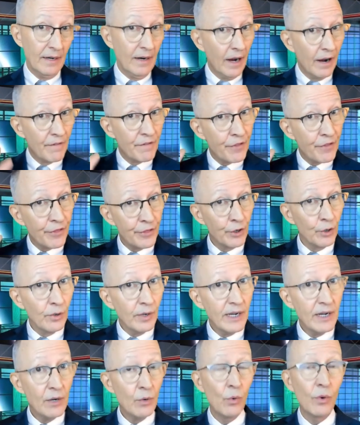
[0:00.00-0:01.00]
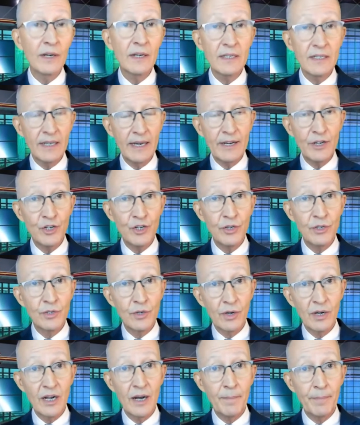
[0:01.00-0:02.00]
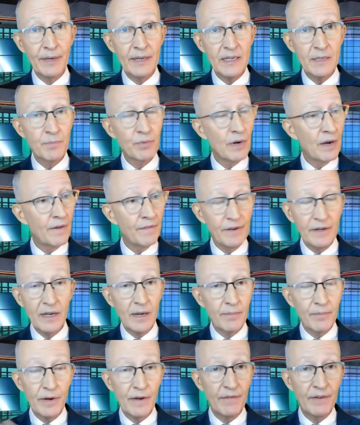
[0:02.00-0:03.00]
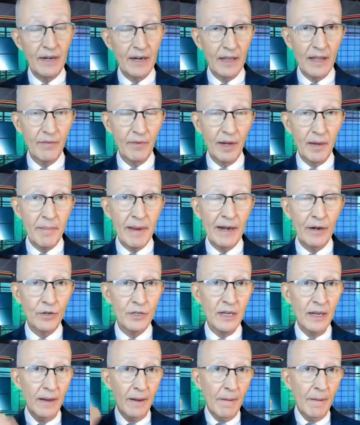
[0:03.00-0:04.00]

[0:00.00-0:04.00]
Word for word: of 30 organizations or companies, profit, nonprofit, none of that really matters,